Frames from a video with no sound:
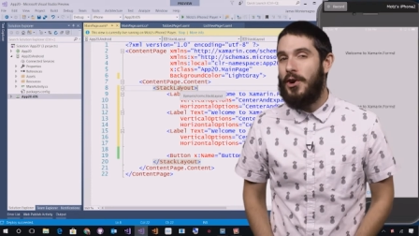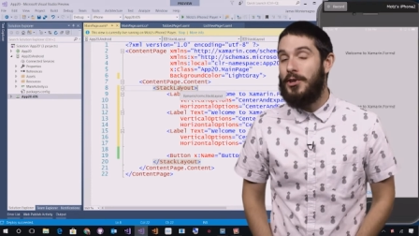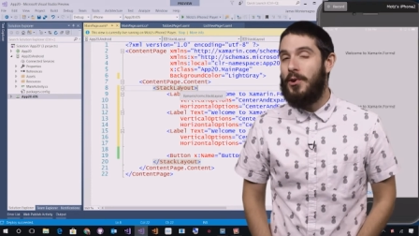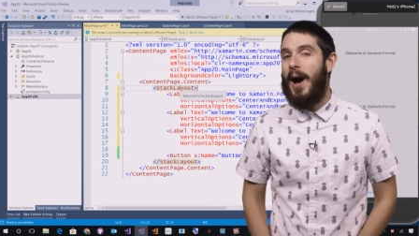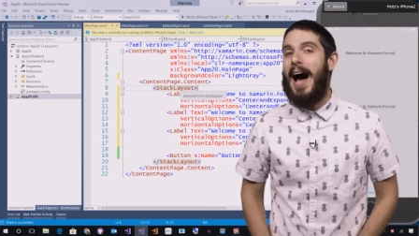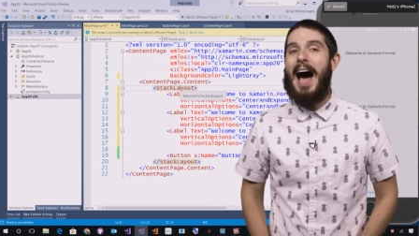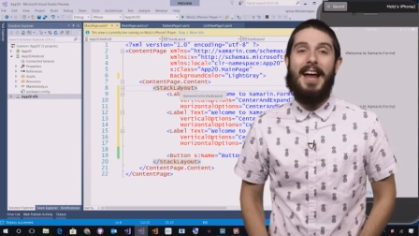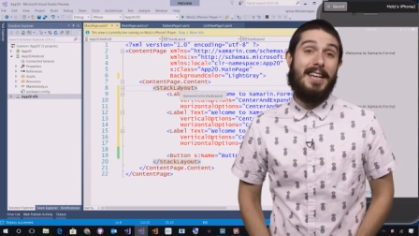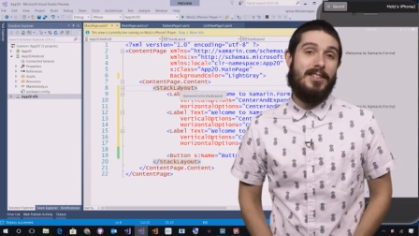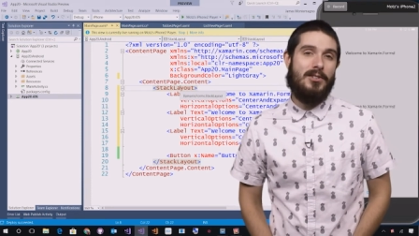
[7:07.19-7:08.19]
showed you
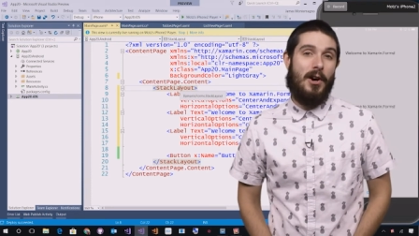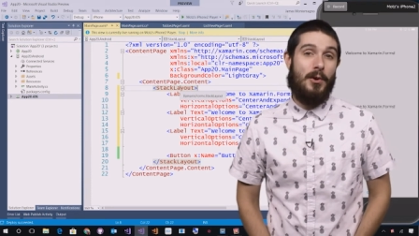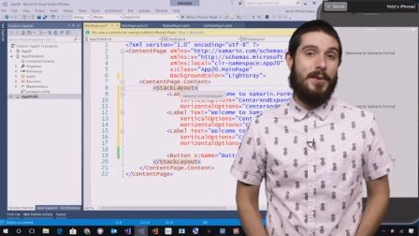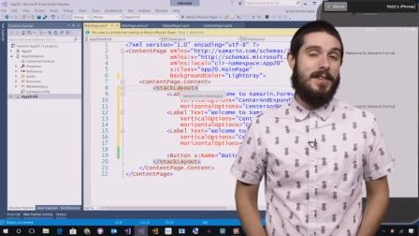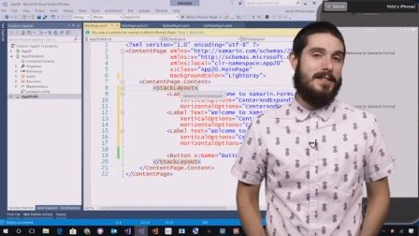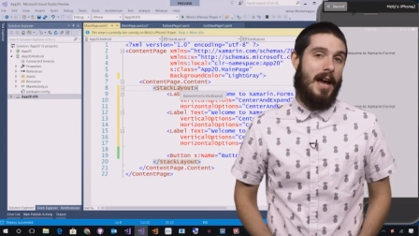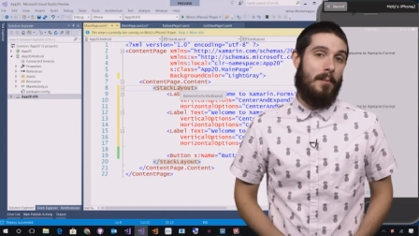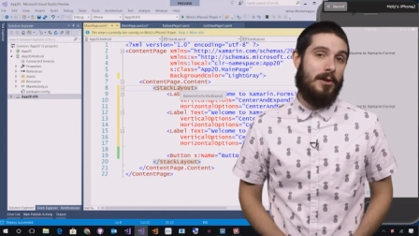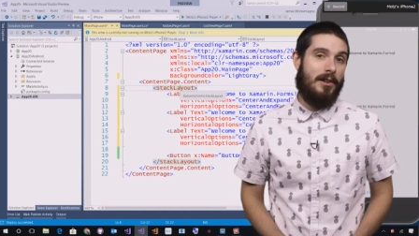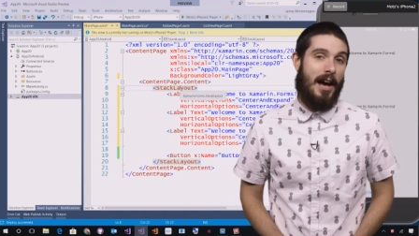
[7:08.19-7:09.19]
how to get started with the
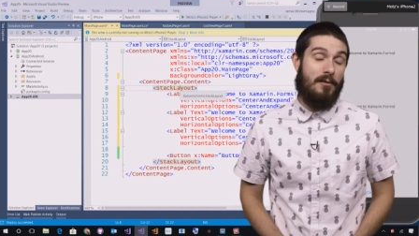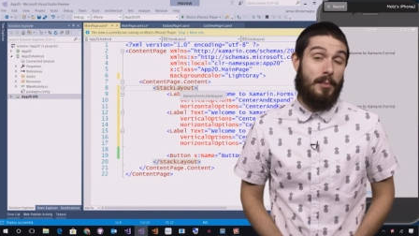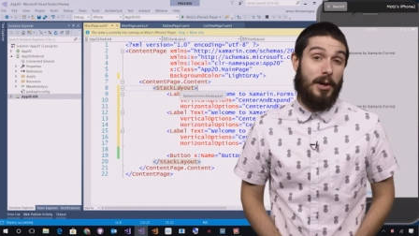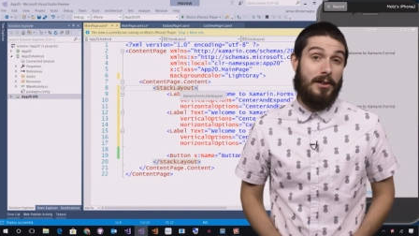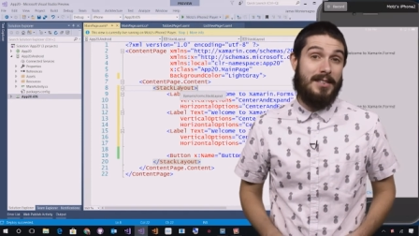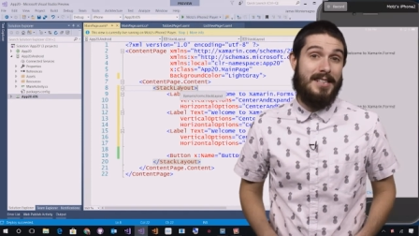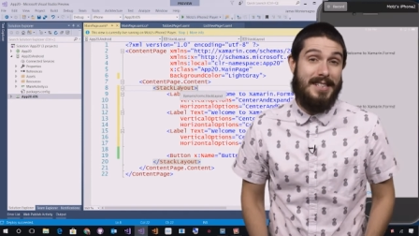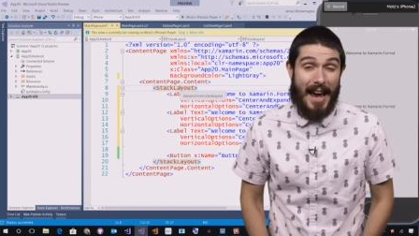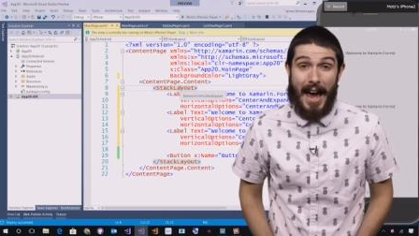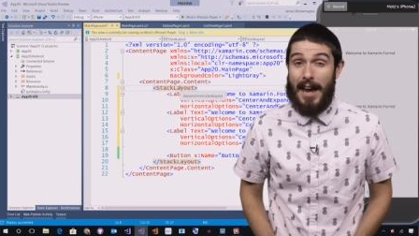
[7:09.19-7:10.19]
Xamarin Live Player
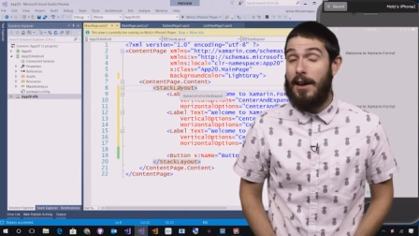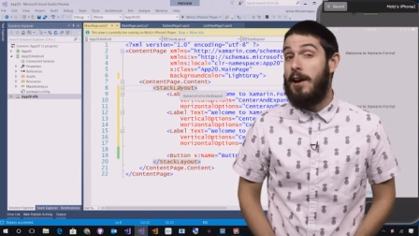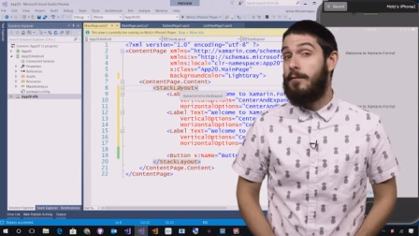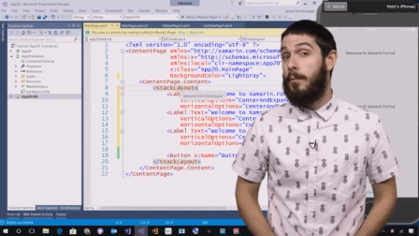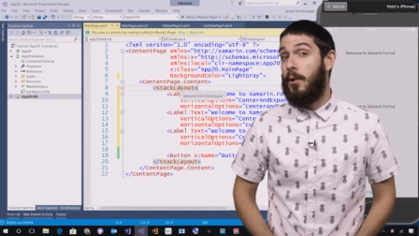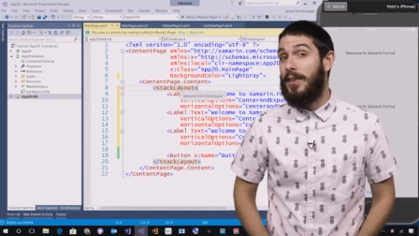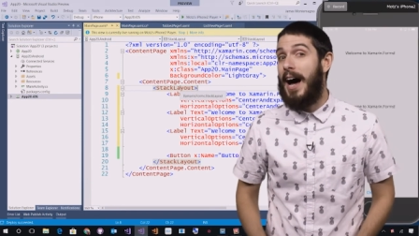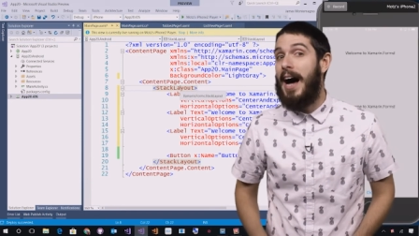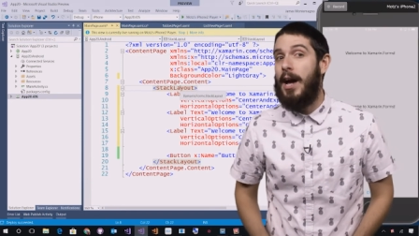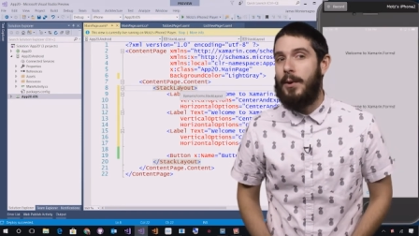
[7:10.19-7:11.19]
today for both
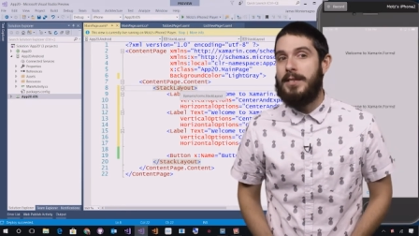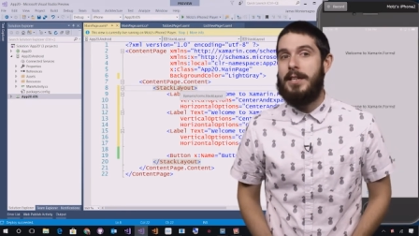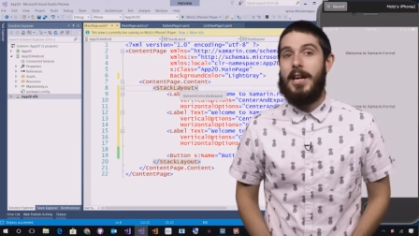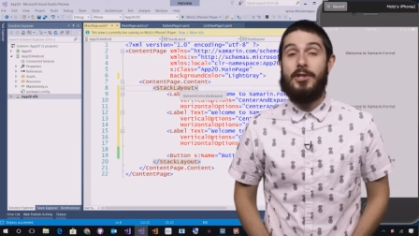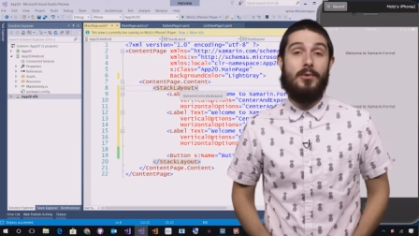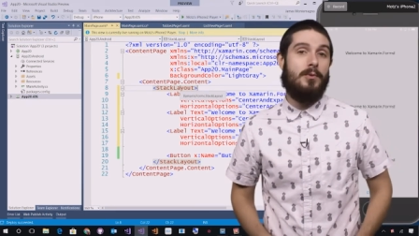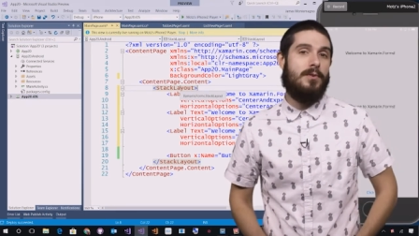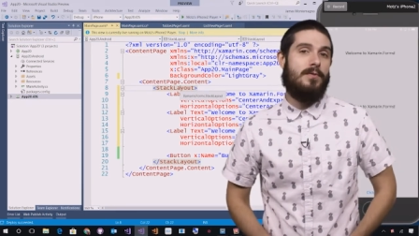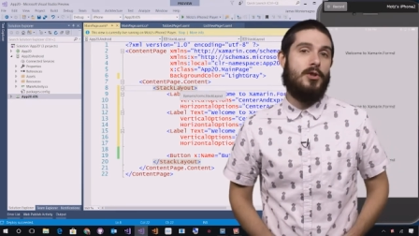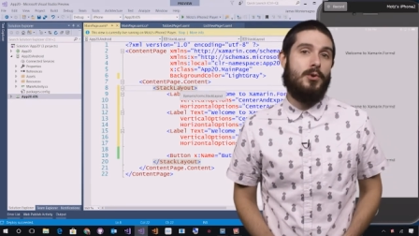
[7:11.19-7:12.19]
iOS and Android
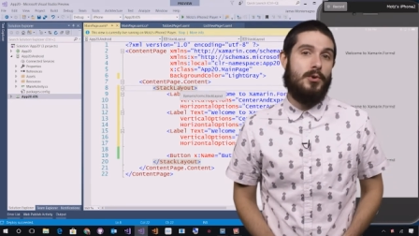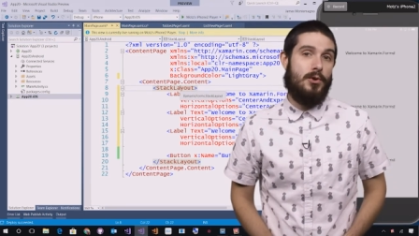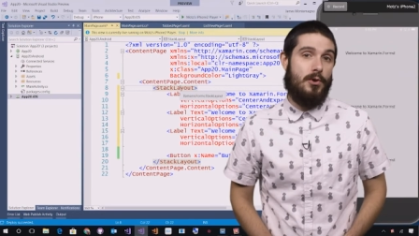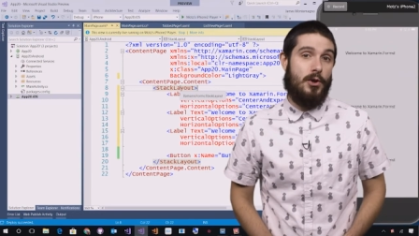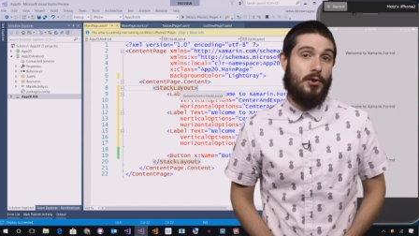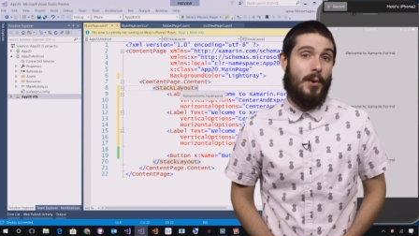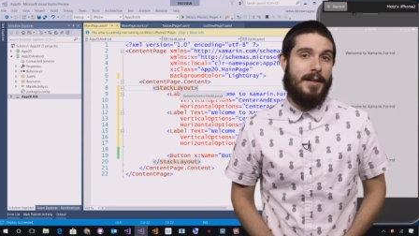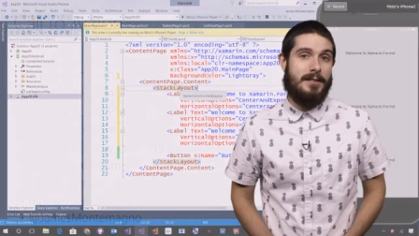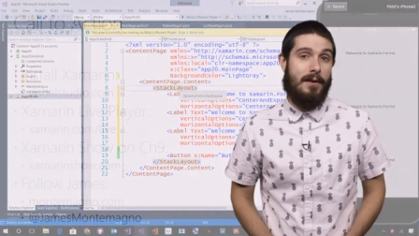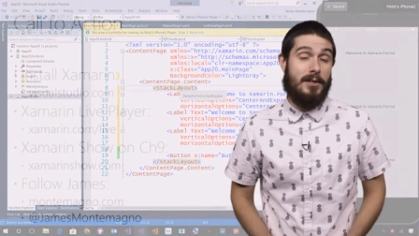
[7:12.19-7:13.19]
with Visual Studio
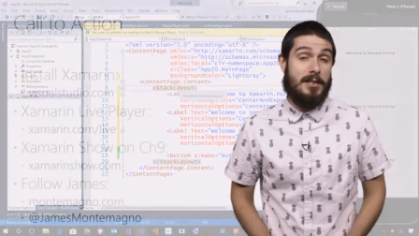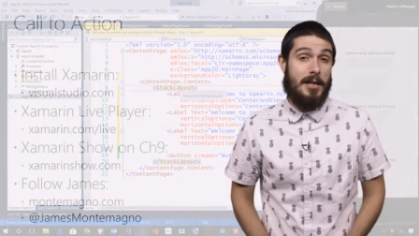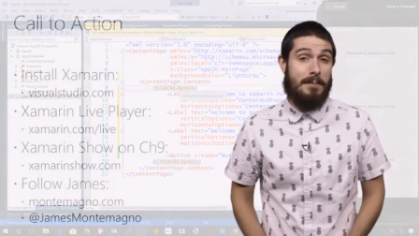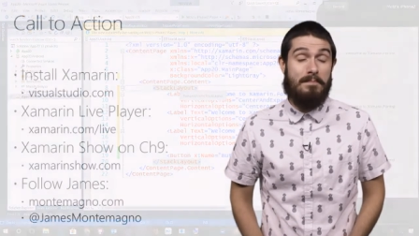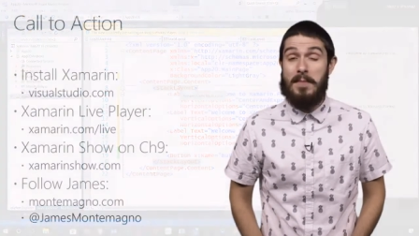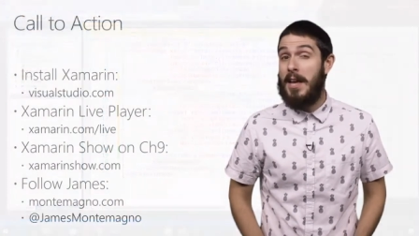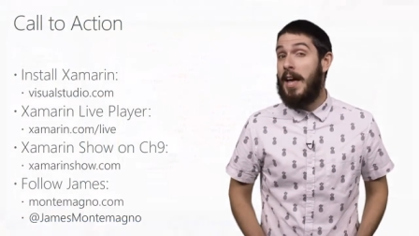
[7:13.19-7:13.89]
2017.